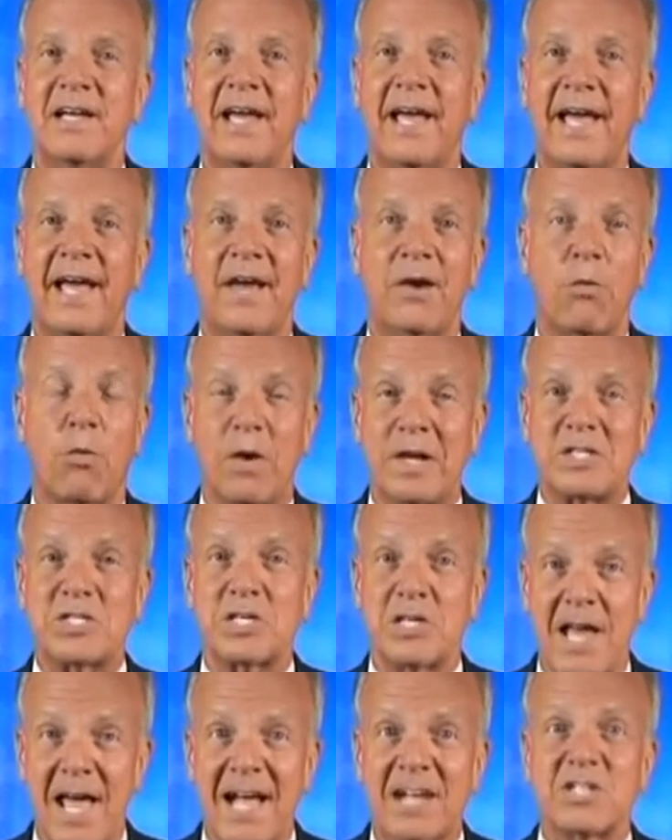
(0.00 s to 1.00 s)
And
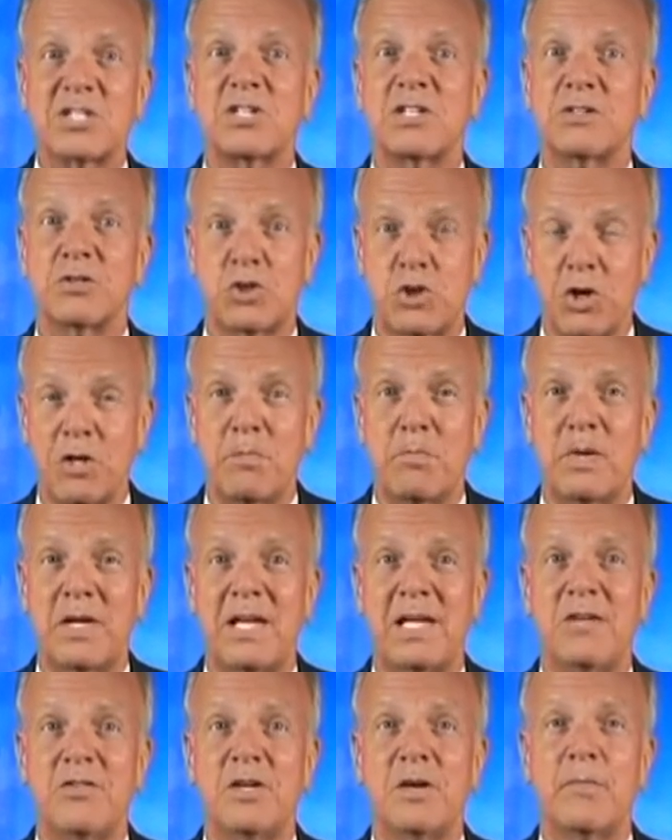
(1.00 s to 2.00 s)
what's next should
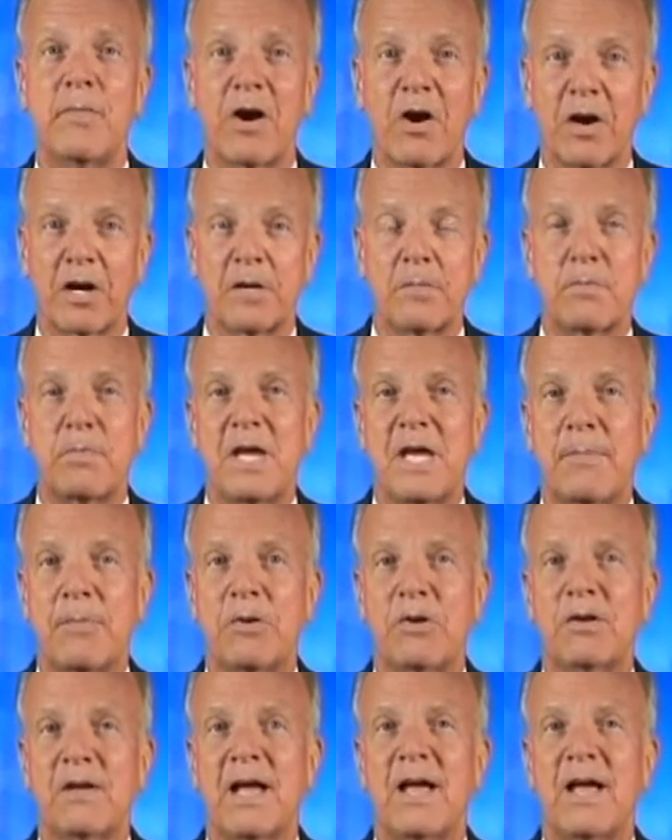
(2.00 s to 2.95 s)
be the American people